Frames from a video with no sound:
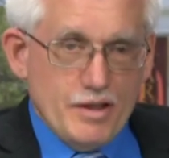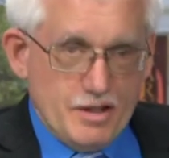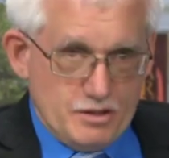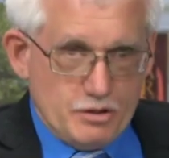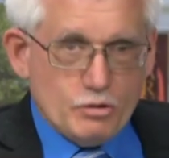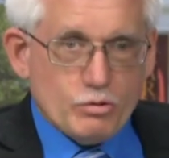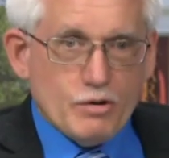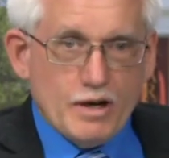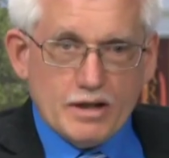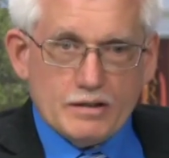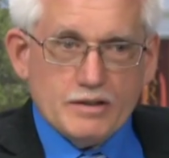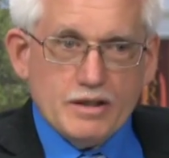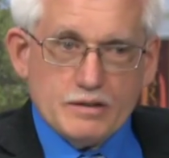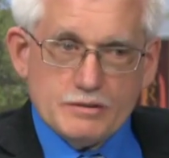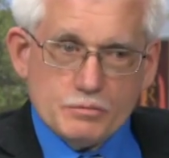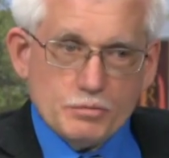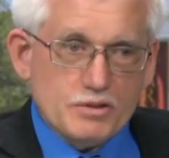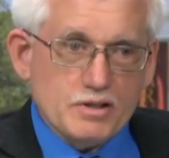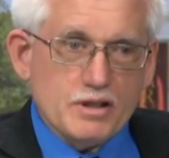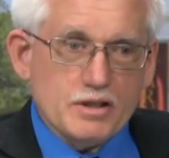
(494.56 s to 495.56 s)
That's correct, yes,
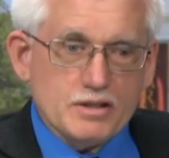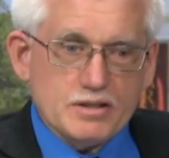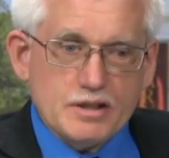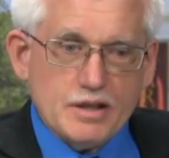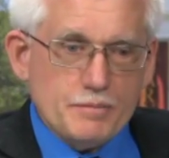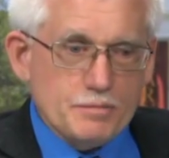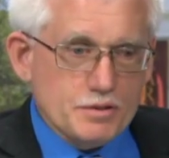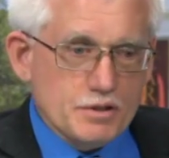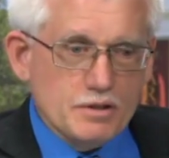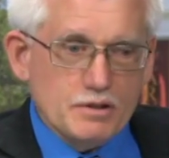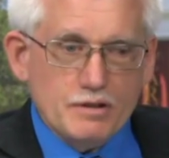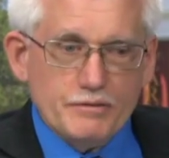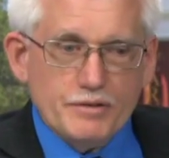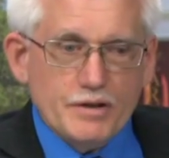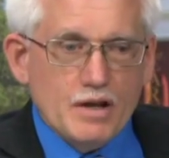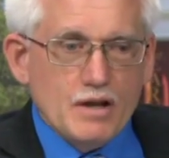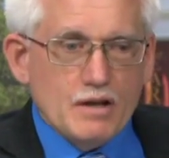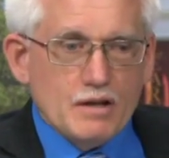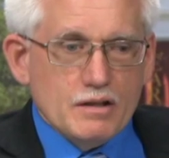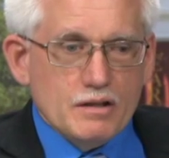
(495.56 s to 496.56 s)
okay. with the exception of
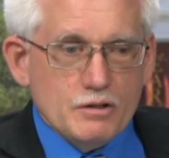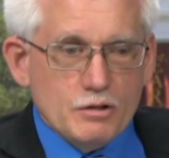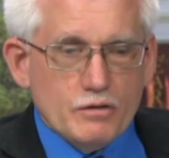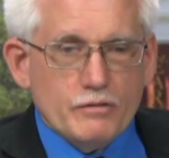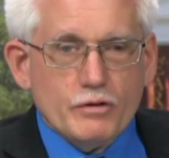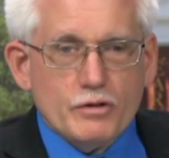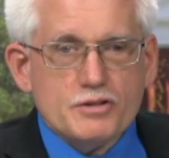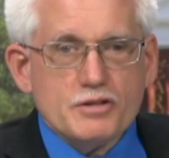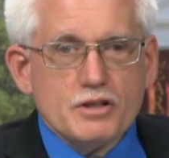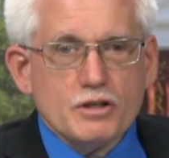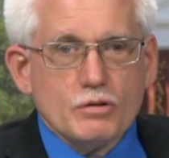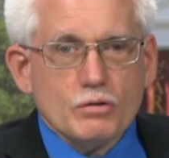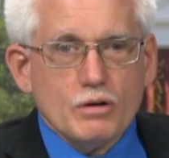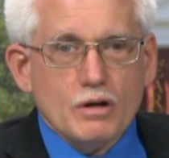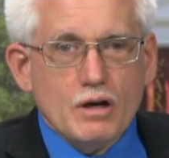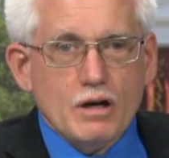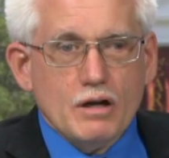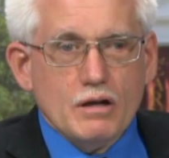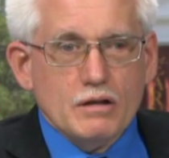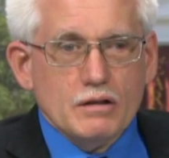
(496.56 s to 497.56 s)
the University
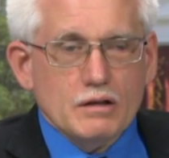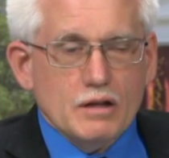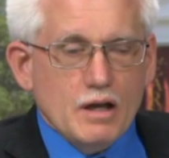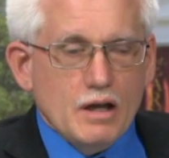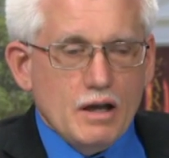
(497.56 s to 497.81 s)
Chorale